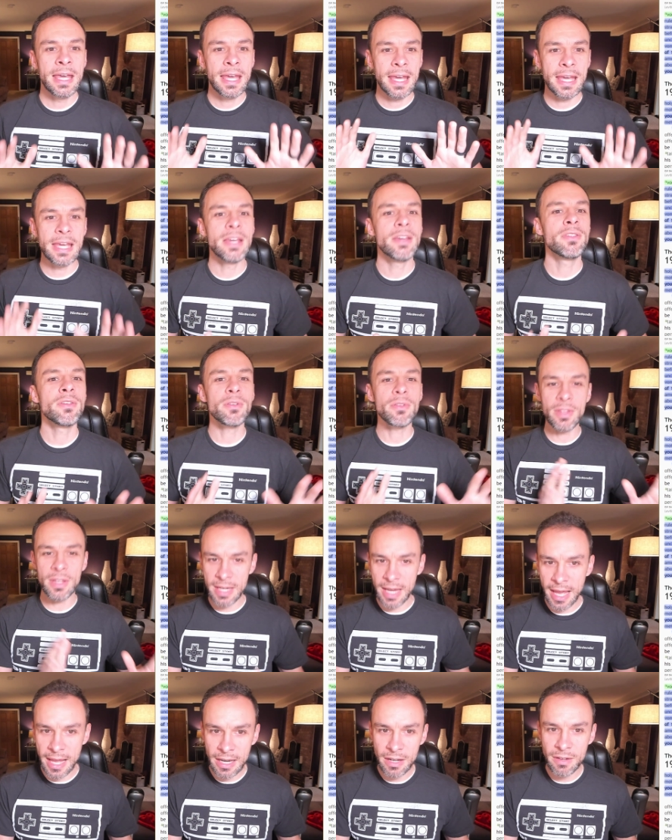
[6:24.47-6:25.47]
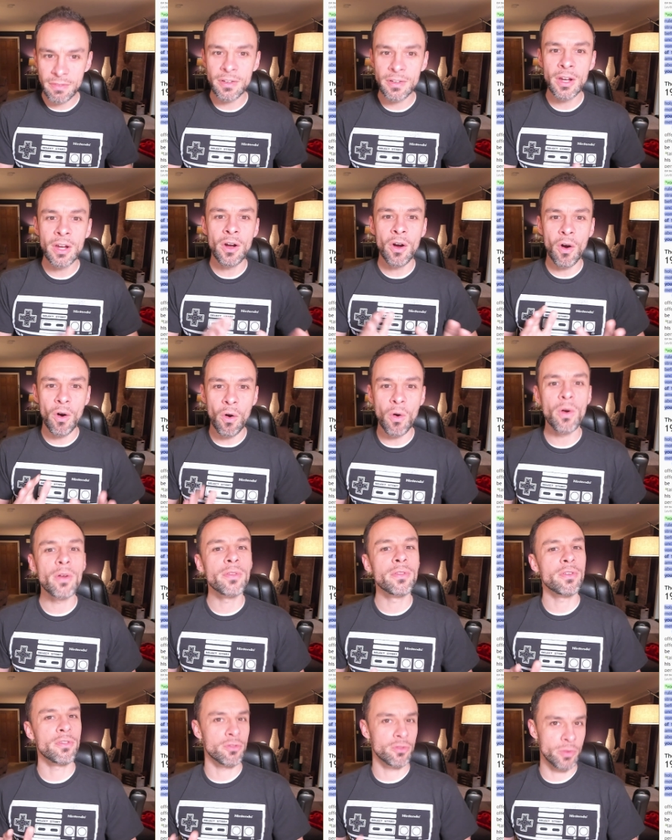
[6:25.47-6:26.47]
either the native or
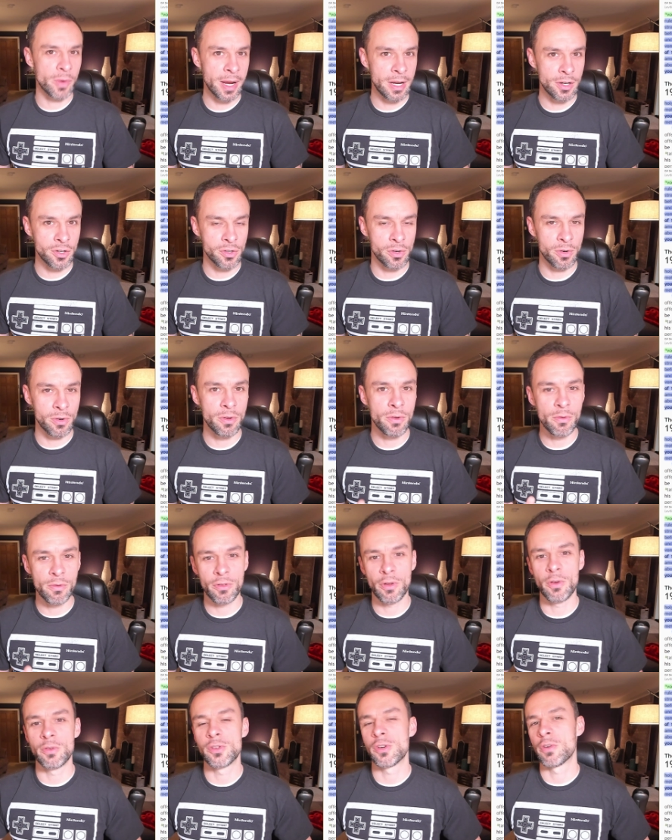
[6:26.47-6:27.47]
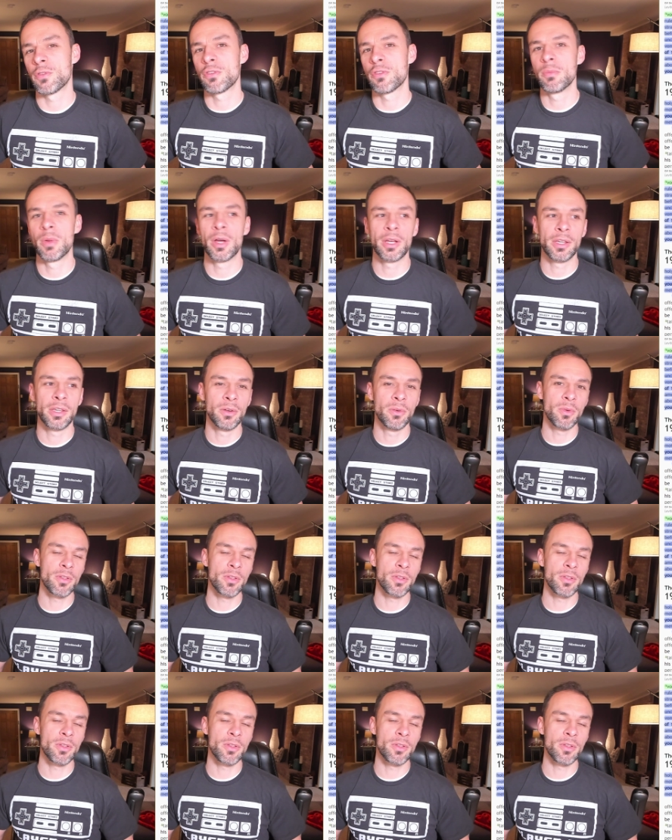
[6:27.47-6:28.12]
the stranger who sojourns among you.